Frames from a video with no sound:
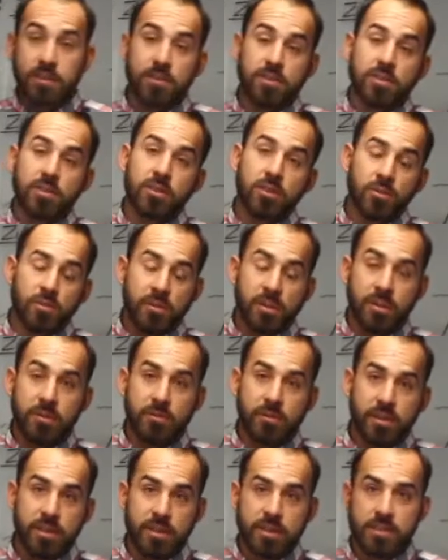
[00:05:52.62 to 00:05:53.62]
there's three
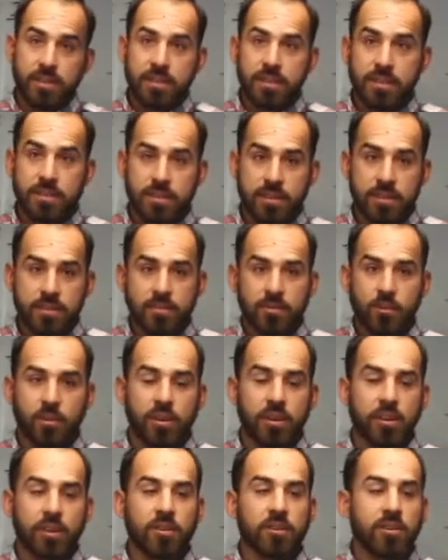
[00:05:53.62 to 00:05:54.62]
reasons.
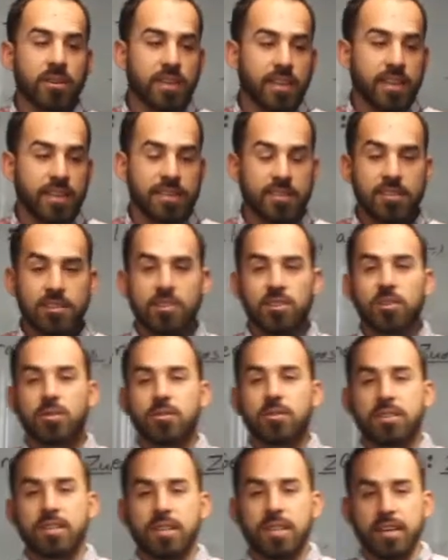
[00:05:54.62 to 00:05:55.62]
We're going to only get into
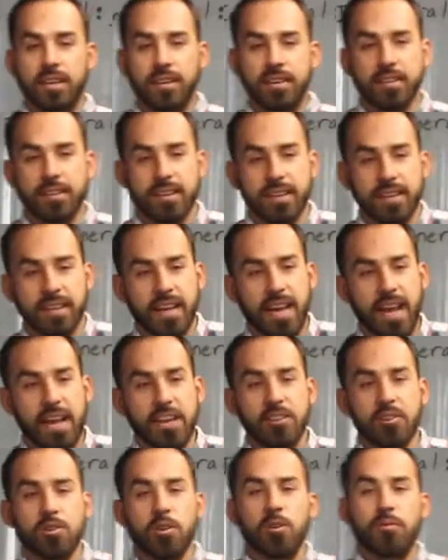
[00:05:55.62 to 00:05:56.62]
two today. How
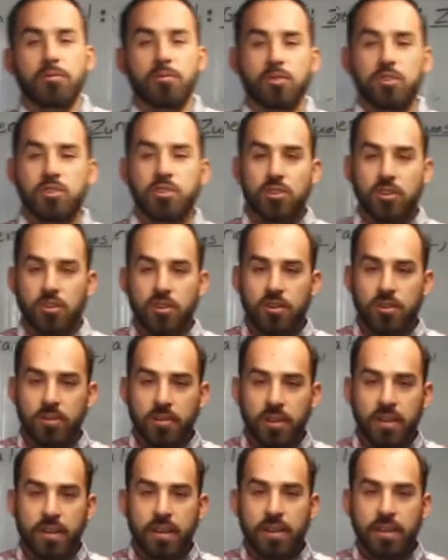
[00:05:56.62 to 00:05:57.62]
do you know for sure?
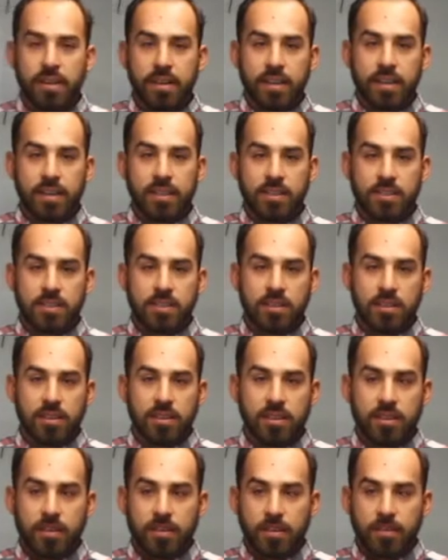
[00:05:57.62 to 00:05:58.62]
Is
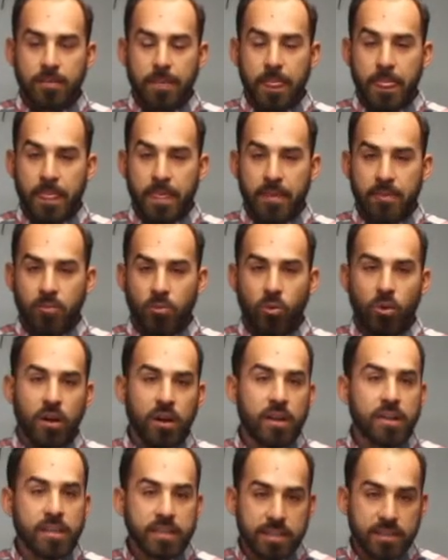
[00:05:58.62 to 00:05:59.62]

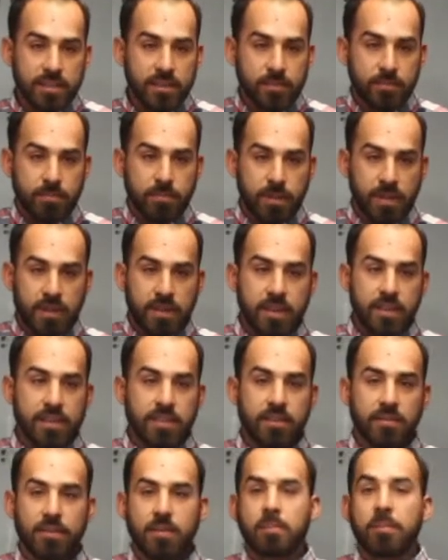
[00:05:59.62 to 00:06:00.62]
one is
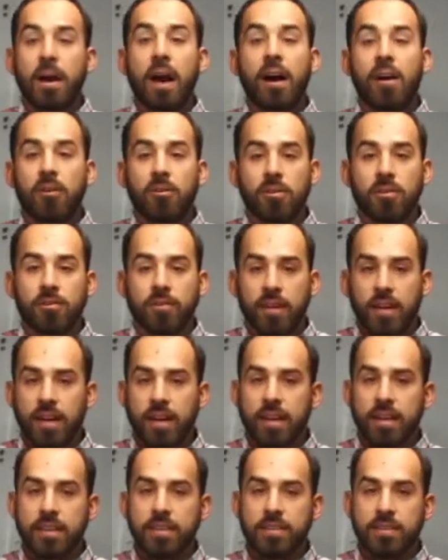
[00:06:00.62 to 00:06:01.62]
because of the power of
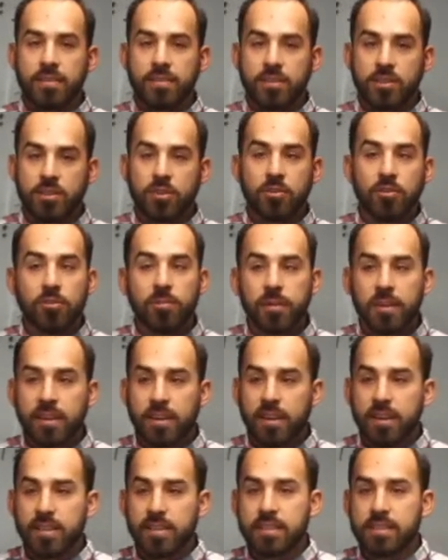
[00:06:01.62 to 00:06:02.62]
God, two
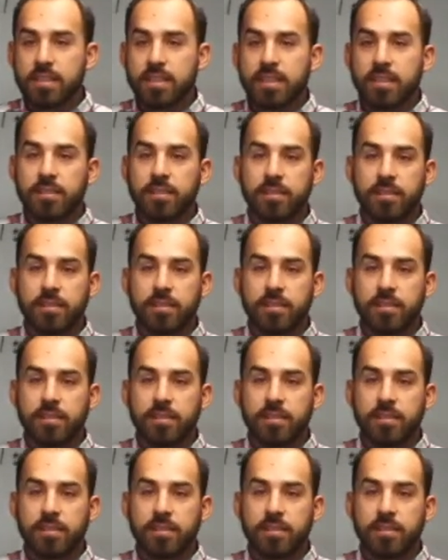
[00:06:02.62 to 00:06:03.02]
because it,